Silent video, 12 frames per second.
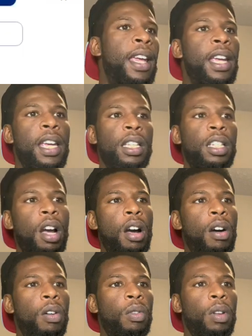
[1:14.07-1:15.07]
Let
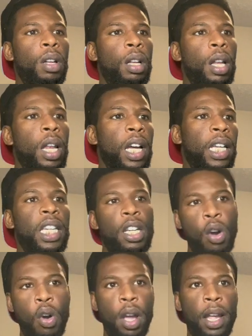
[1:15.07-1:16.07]
me
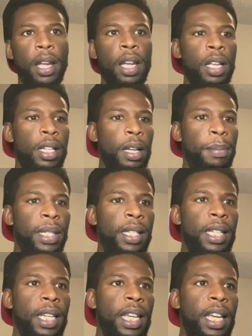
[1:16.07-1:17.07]

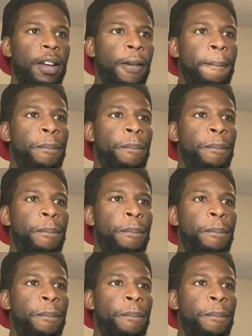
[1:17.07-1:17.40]
see here.